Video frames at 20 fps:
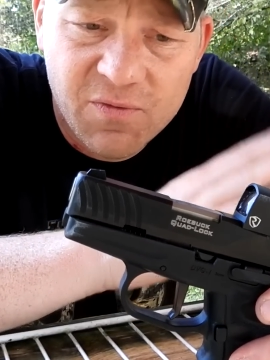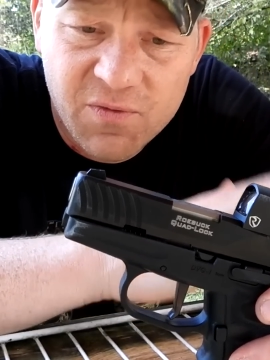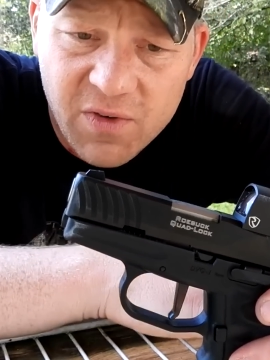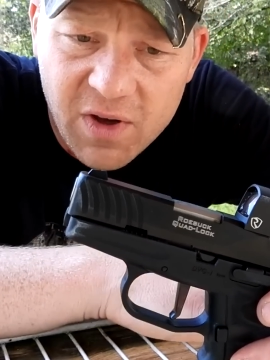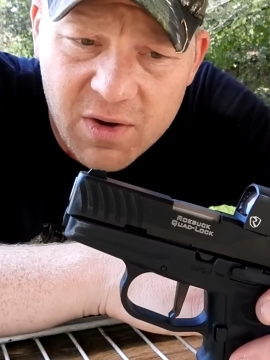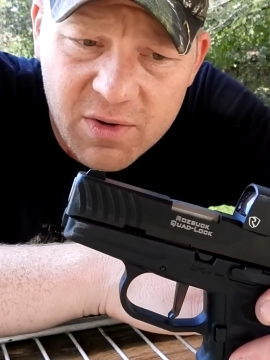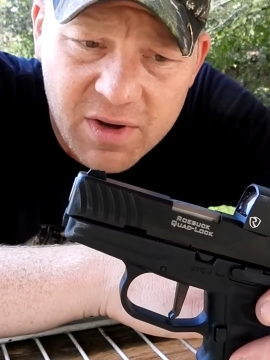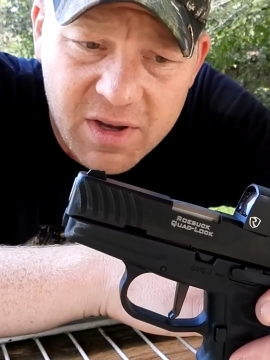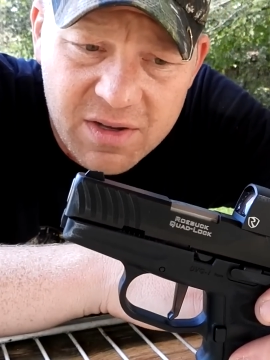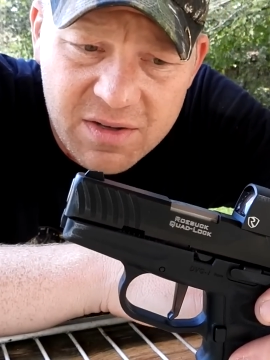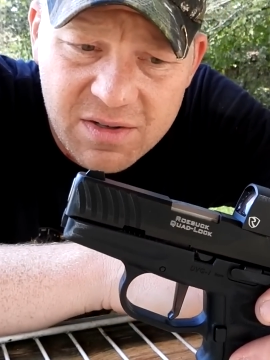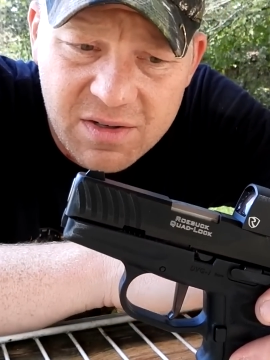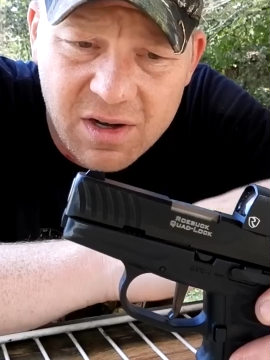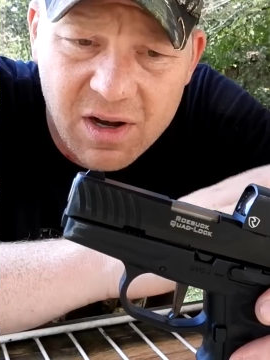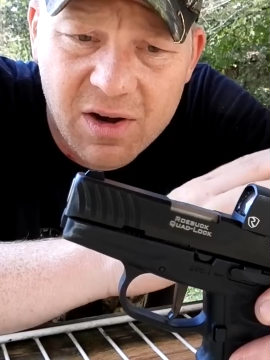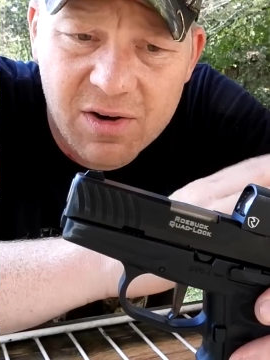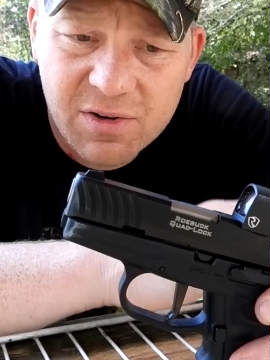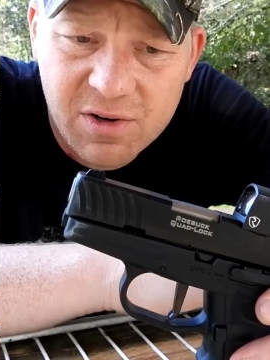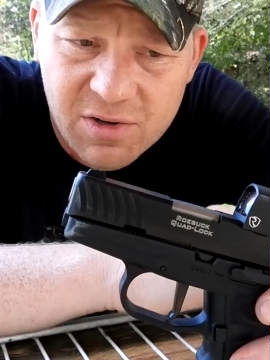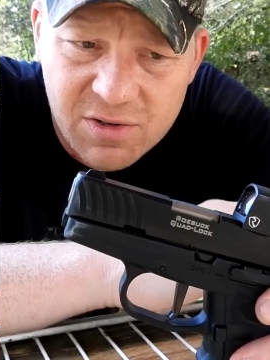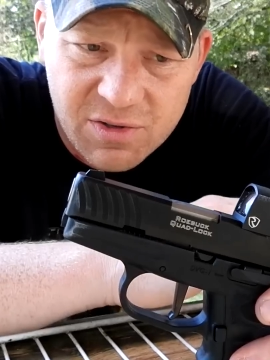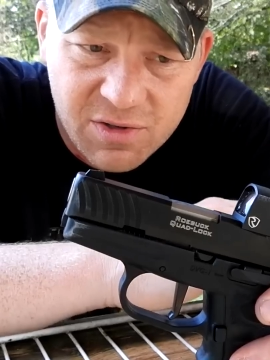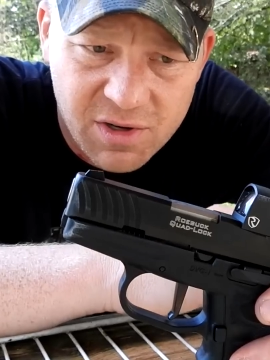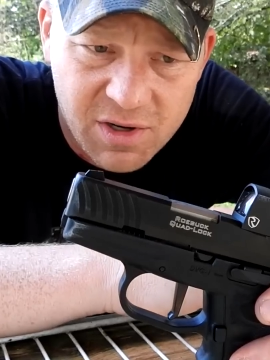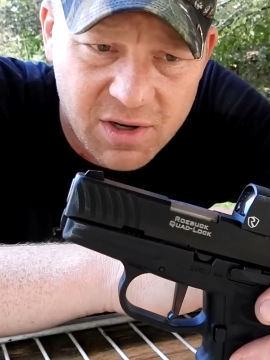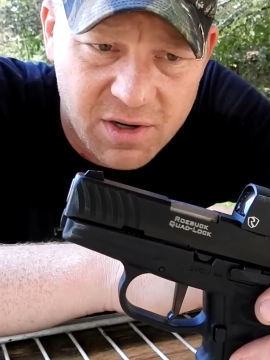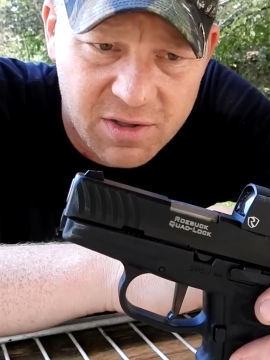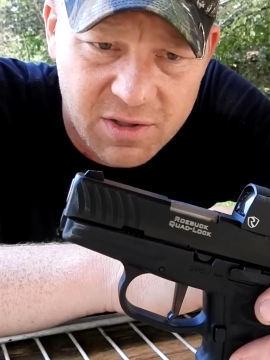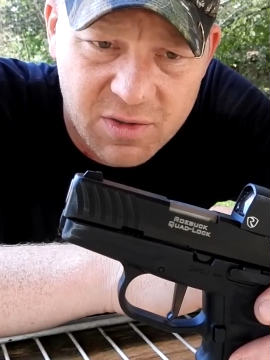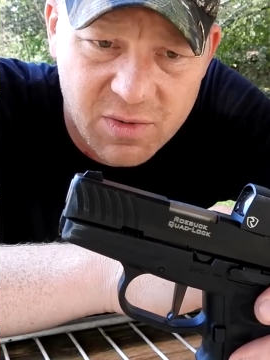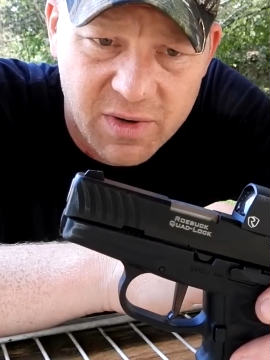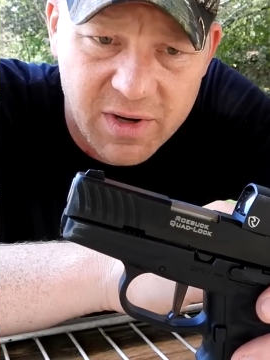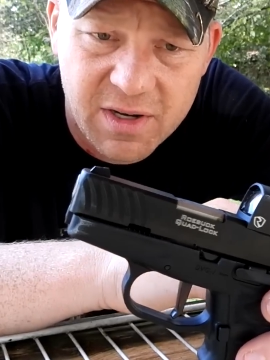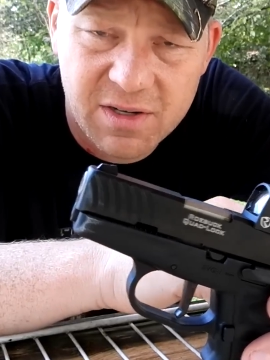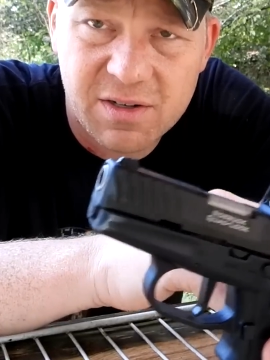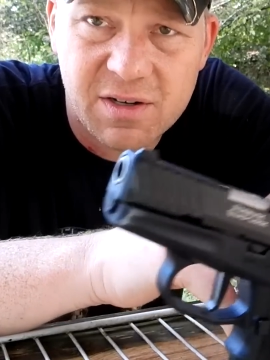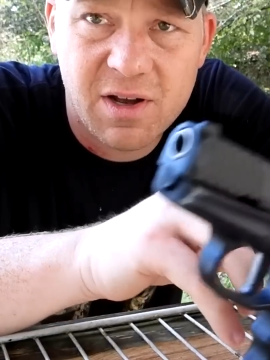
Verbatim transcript: focus on your trigger squeeze.